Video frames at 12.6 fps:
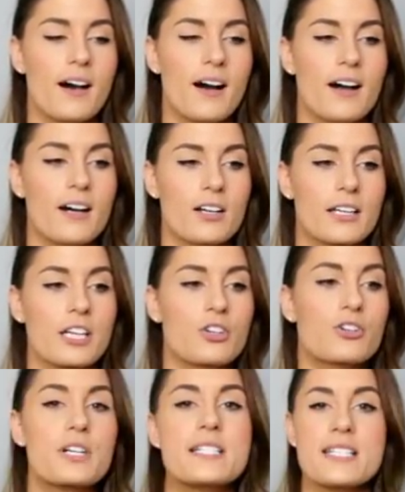uh,
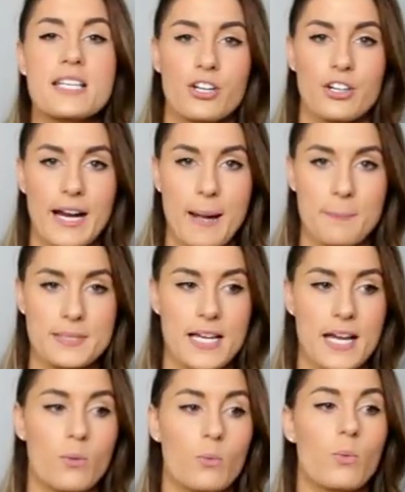increasing your
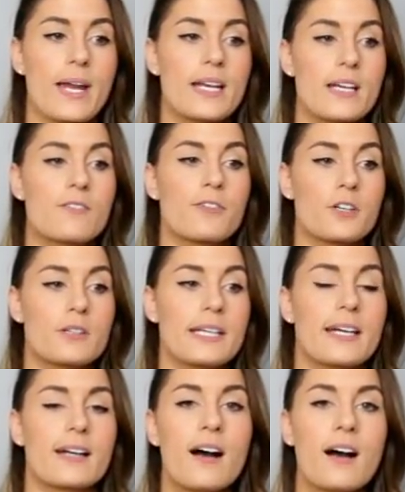appetite, waiting for you
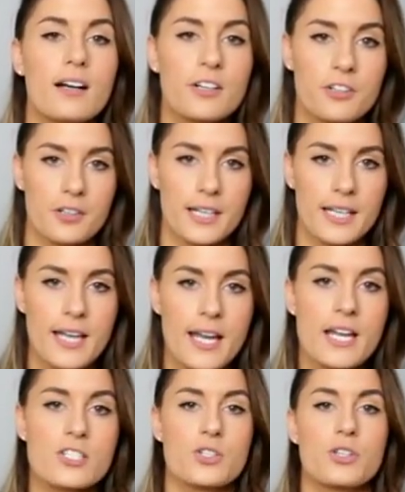to get hungry.
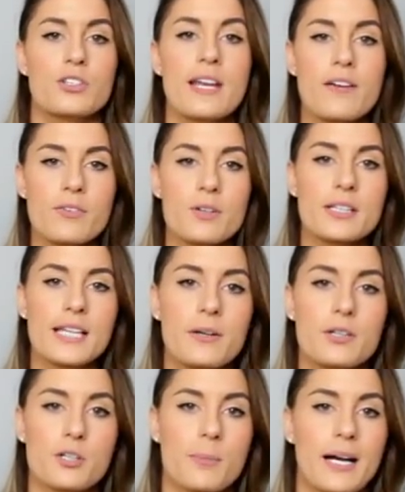So you never
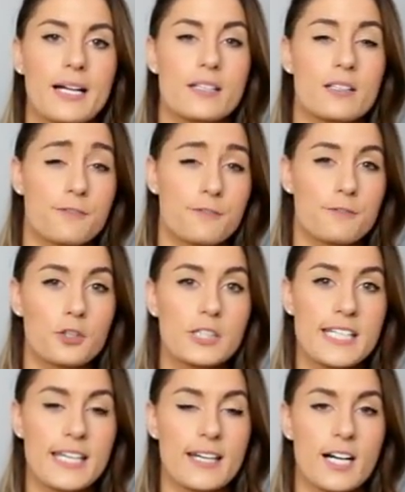allow your body to
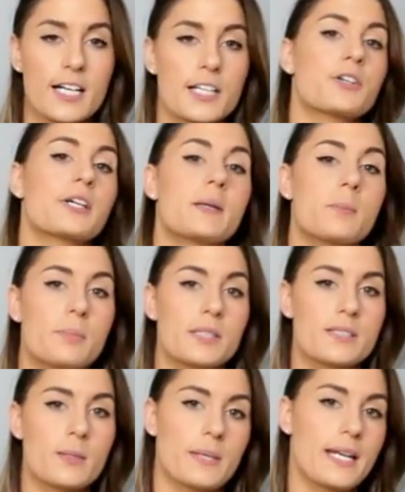fully get hungry and
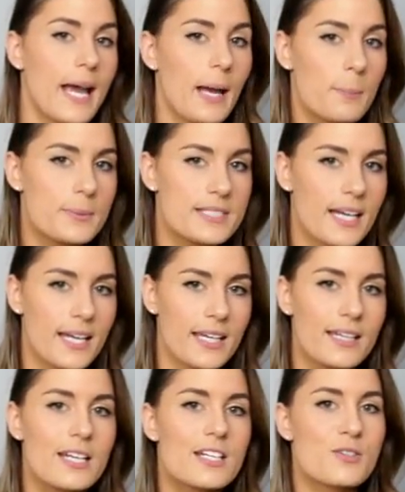build up an
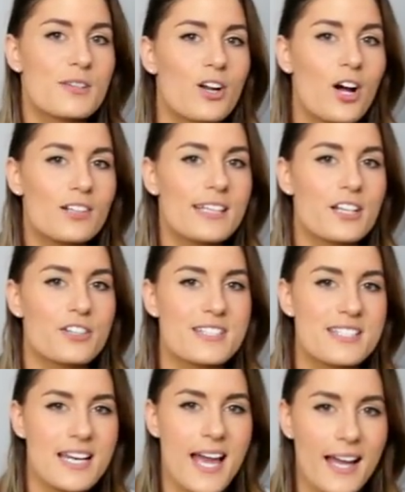appetite. So then all day you're
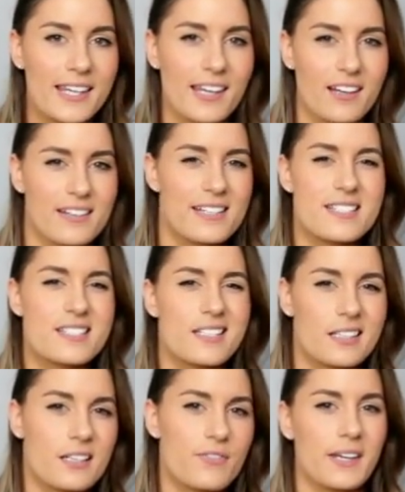snacking on
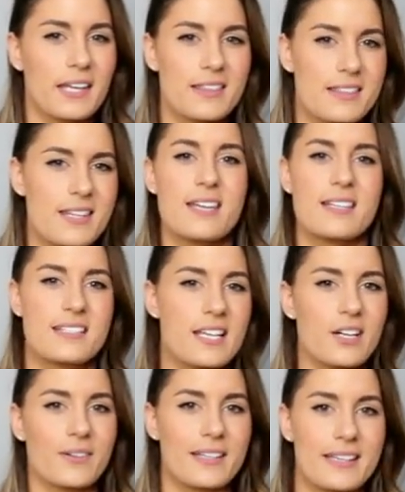insignificant things
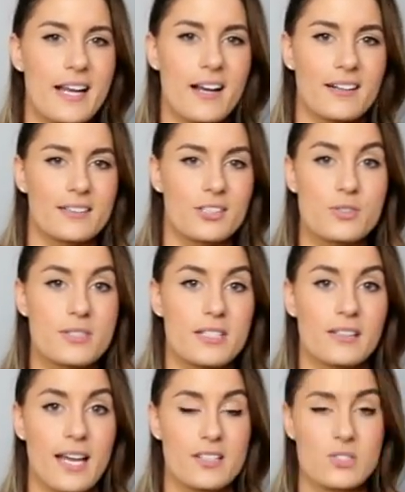here and there and you
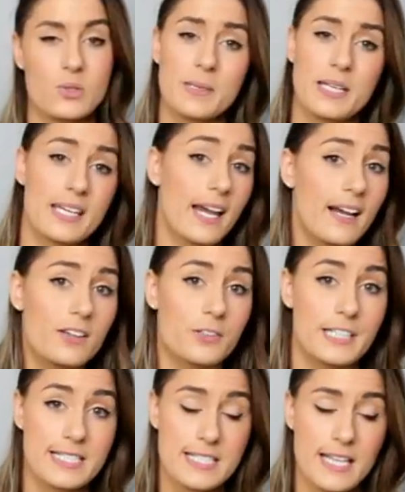still got so many
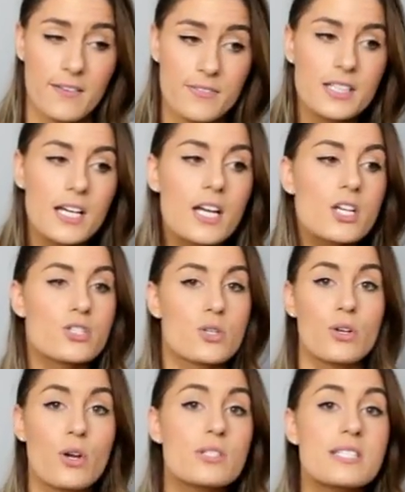calories left.
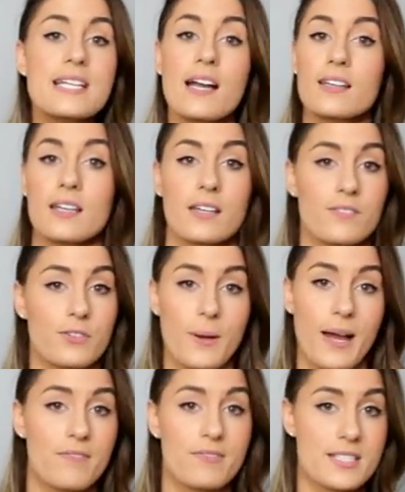So no snacking if you
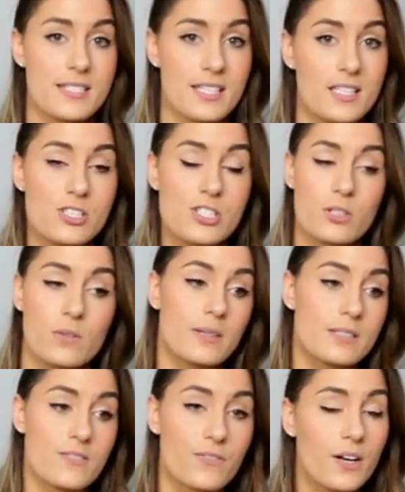have this issue.
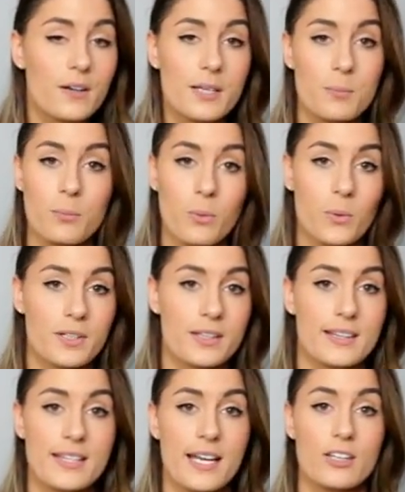It's very
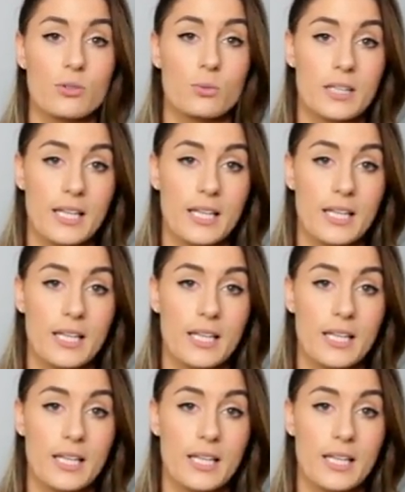important that you